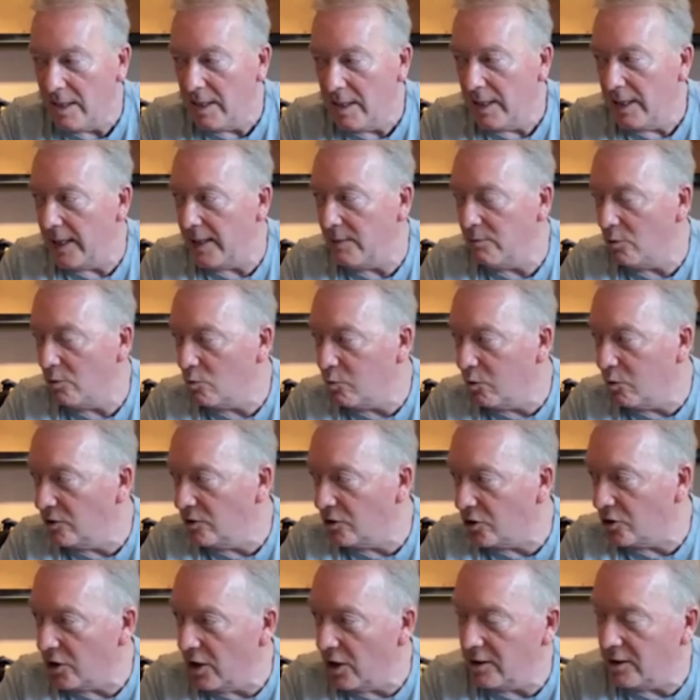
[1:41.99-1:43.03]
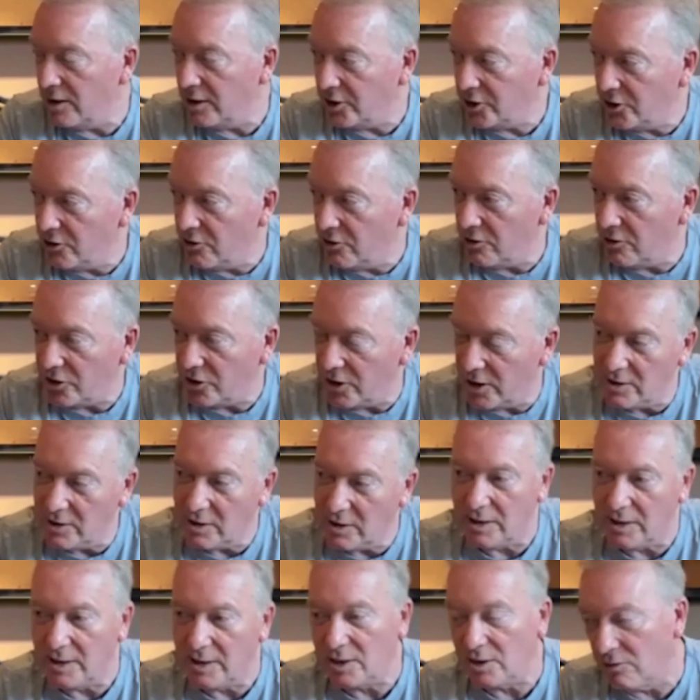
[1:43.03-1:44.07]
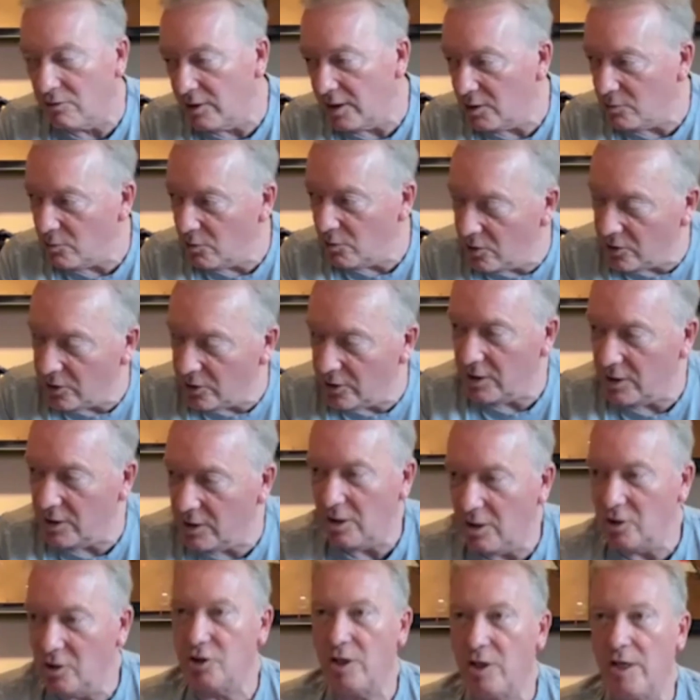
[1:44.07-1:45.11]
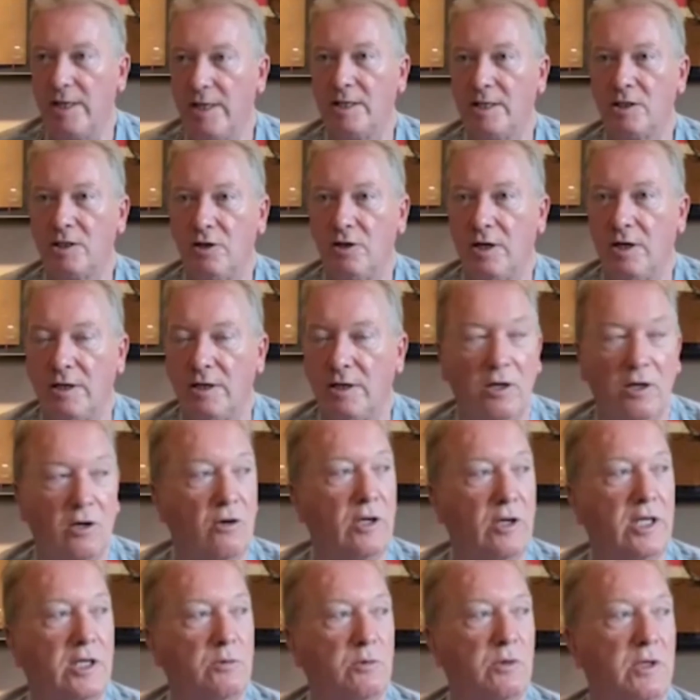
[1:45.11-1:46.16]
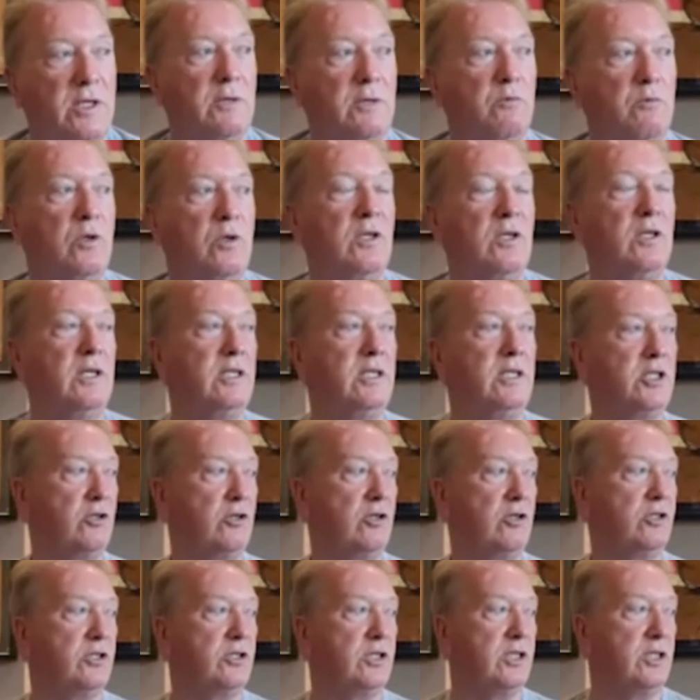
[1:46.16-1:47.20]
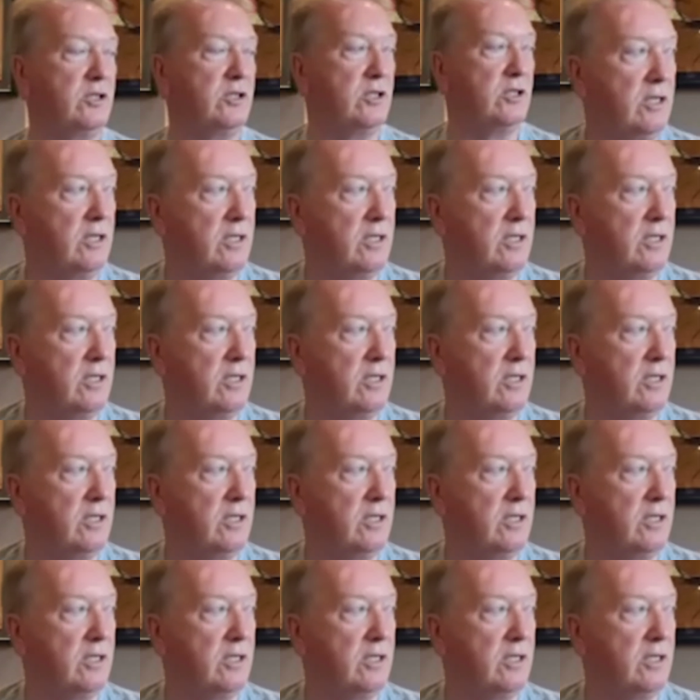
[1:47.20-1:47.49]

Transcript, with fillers: He would want certain assurances, and his lawyers will look at the contract, and, his, and the lawyers will want assurances that